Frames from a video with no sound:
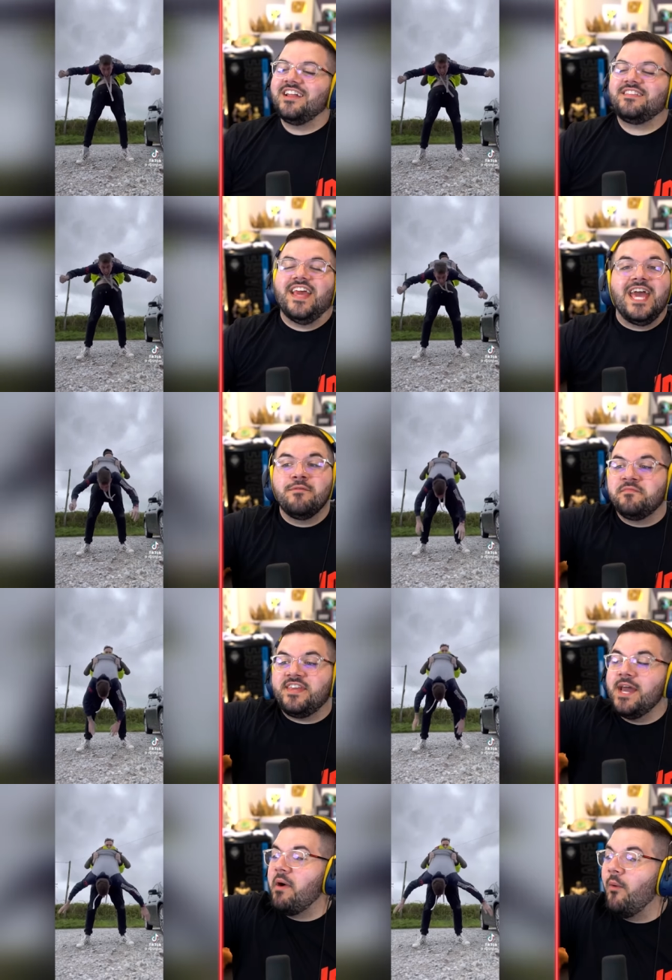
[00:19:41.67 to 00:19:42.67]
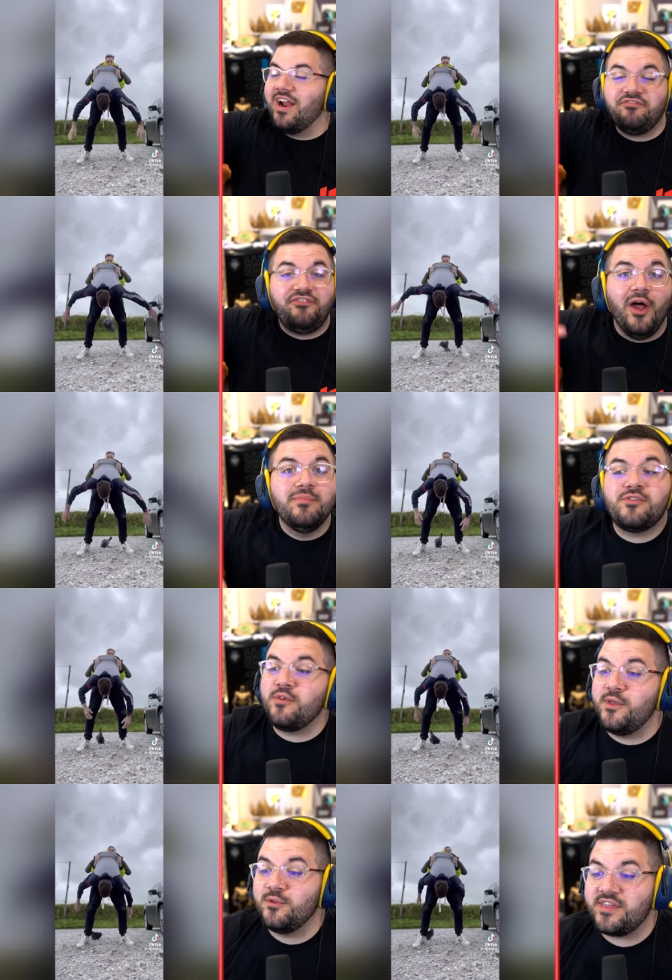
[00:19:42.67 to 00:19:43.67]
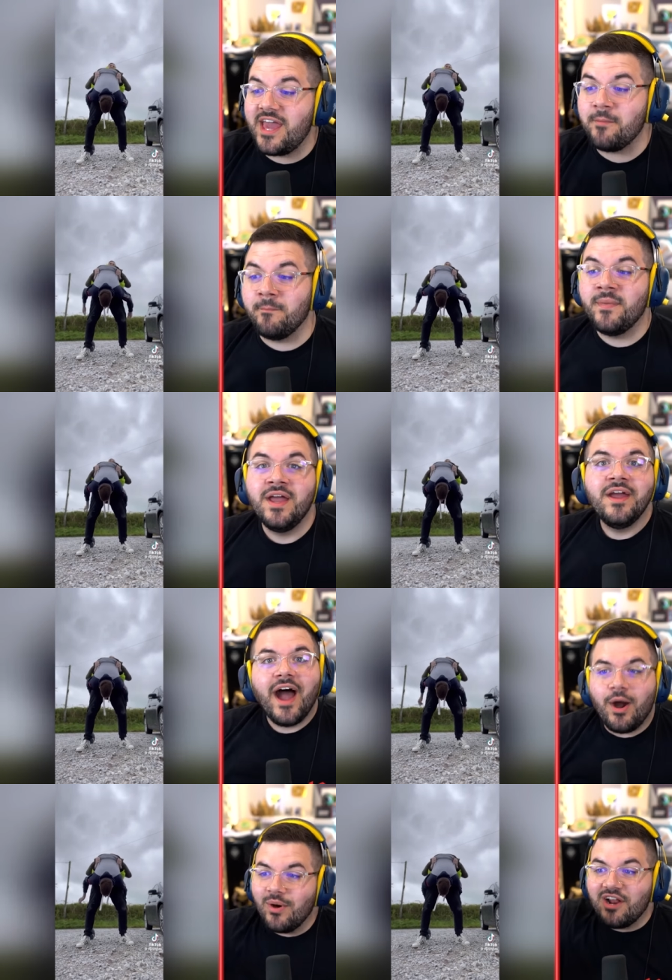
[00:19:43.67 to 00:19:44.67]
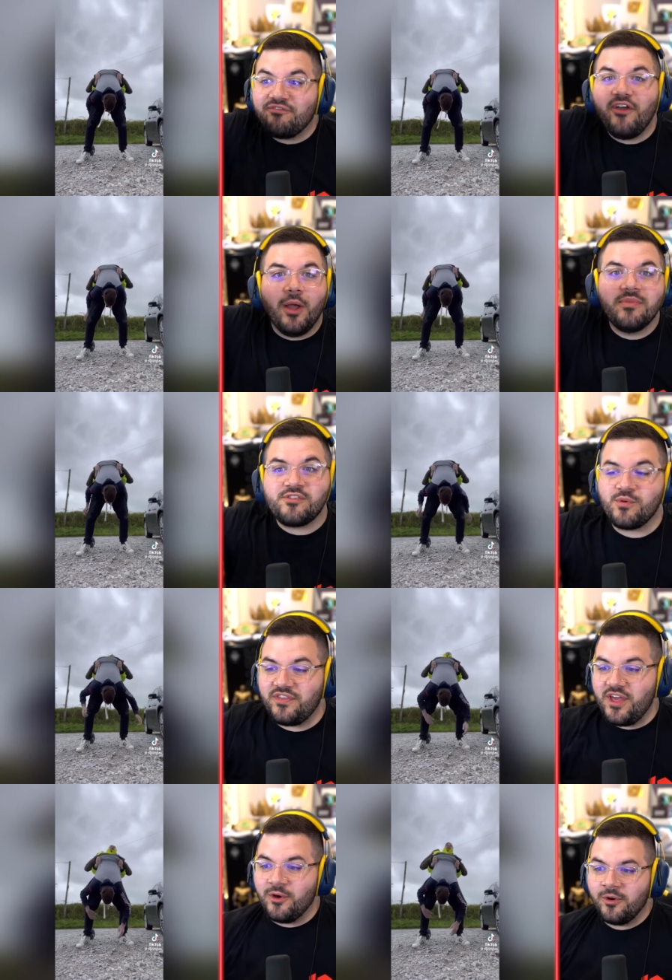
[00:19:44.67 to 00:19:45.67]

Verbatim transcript: Tim, Tim, I want to film this with you, Tim. I want to film this with you.